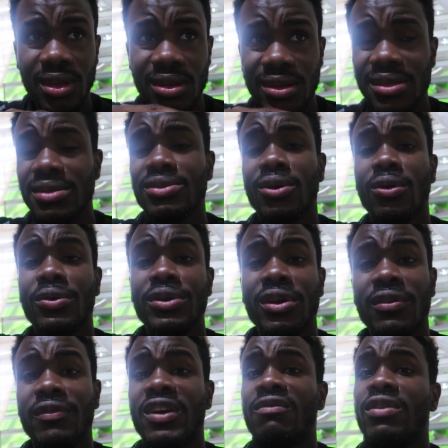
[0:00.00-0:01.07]
This is how
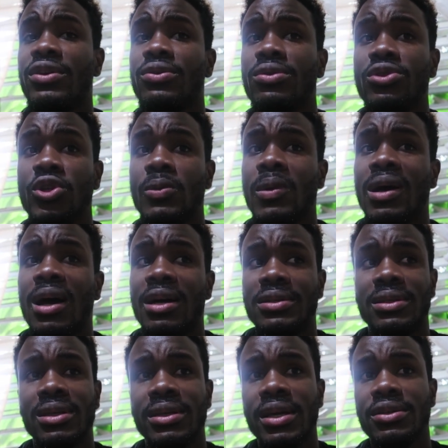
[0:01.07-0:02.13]
your favorite YouTuber
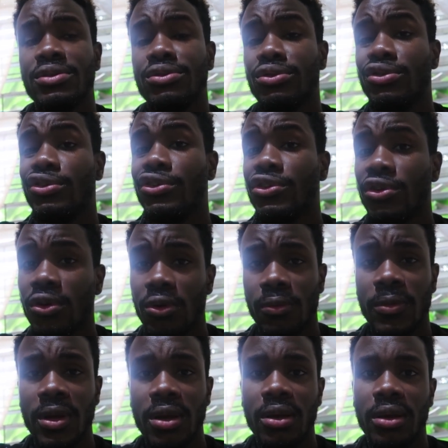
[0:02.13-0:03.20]
actually gets to grow.
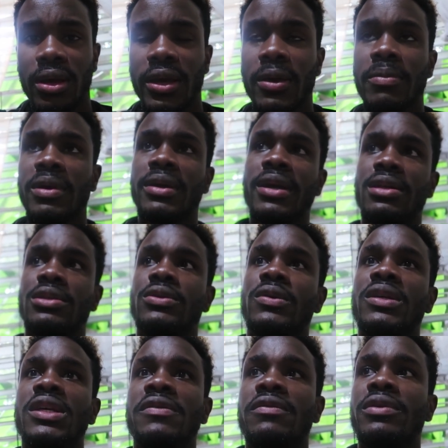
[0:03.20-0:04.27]
You get me? Gets
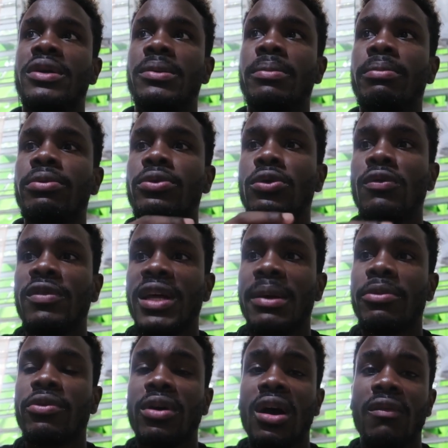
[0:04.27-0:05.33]
to even improve in
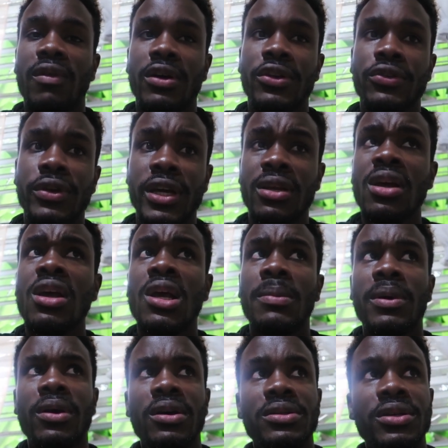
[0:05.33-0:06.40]
them craft and trade.
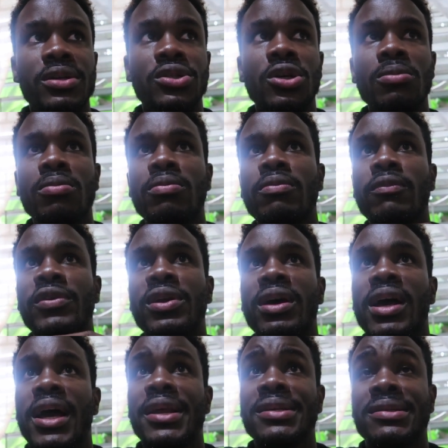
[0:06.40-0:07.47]
Because there's some
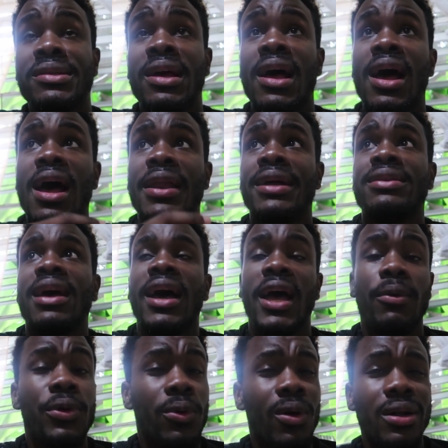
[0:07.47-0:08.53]
video ideas that
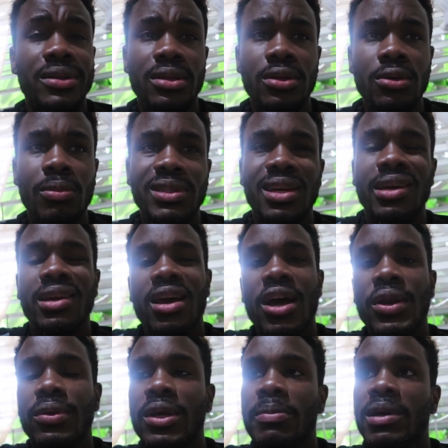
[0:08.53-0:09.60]
I would want to do, but I
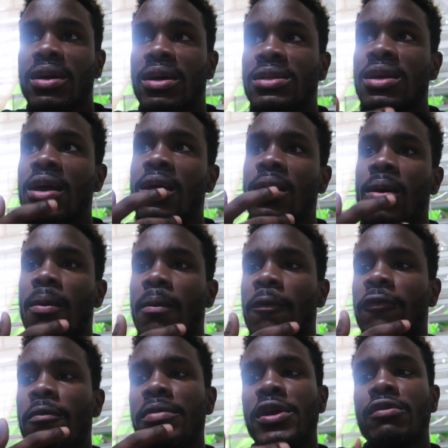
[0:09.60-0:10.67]
can't do it because
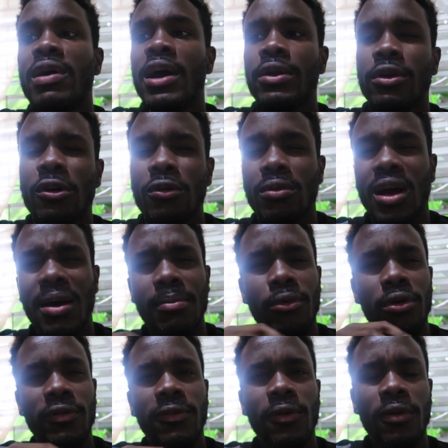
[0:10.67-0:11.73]
for me right now, I'm
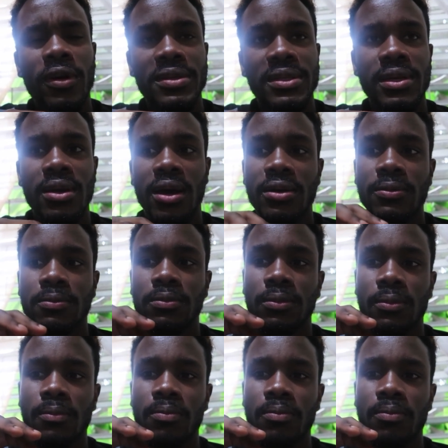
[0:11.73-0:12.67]
more focusing on